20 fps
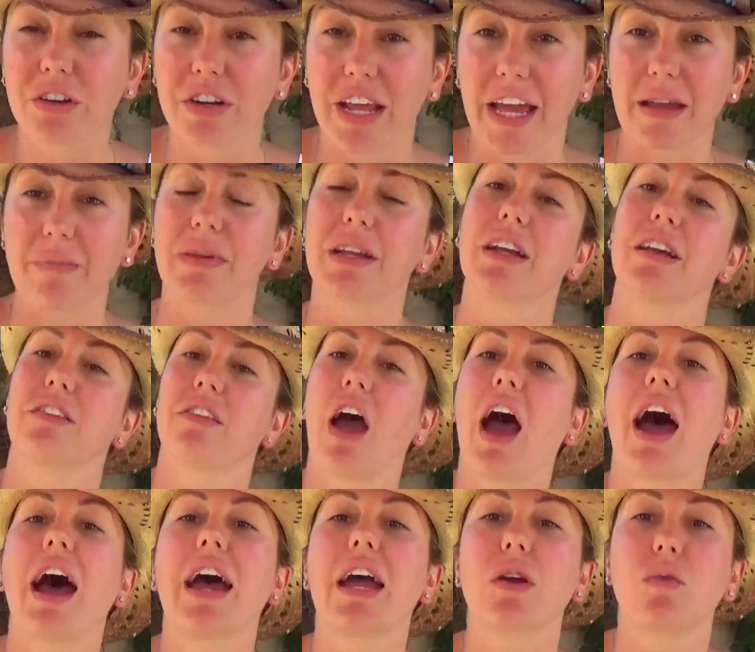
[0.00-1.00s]
today because
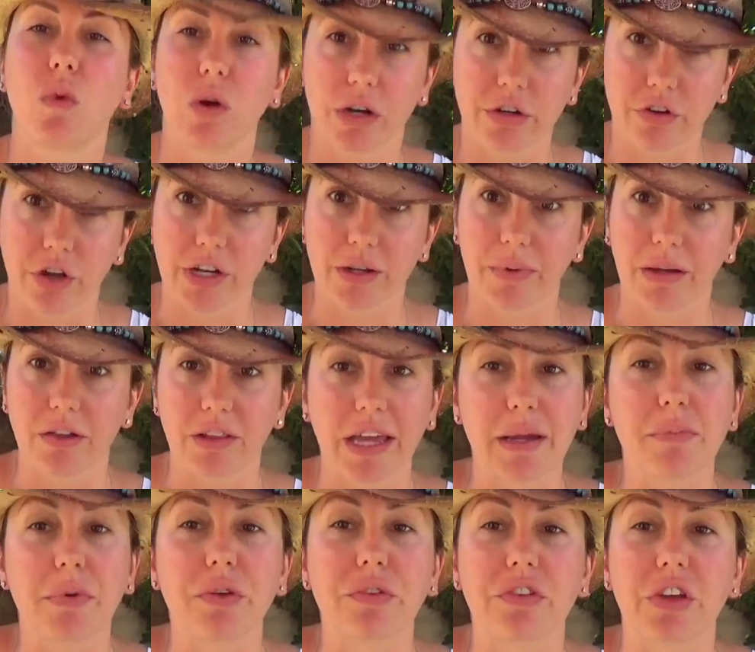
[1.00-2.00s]
I want to talk about
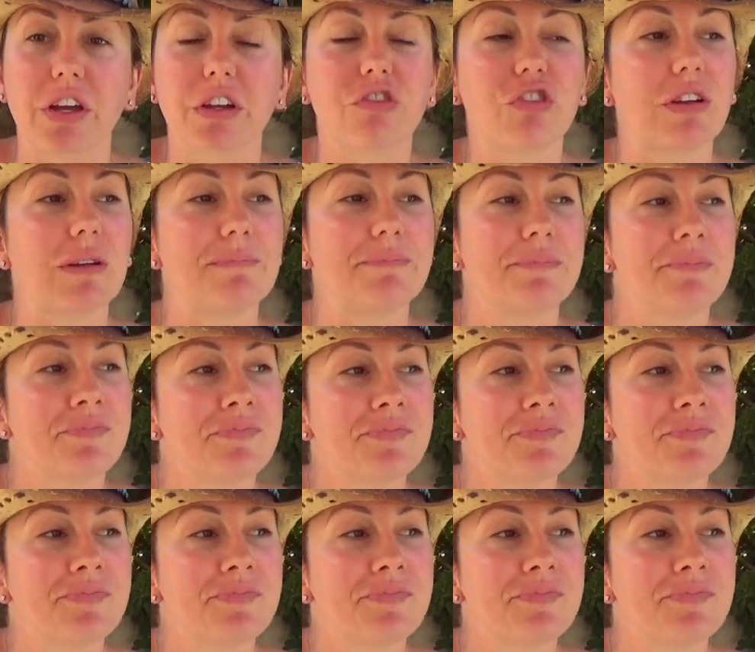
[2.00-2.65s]
liposuction.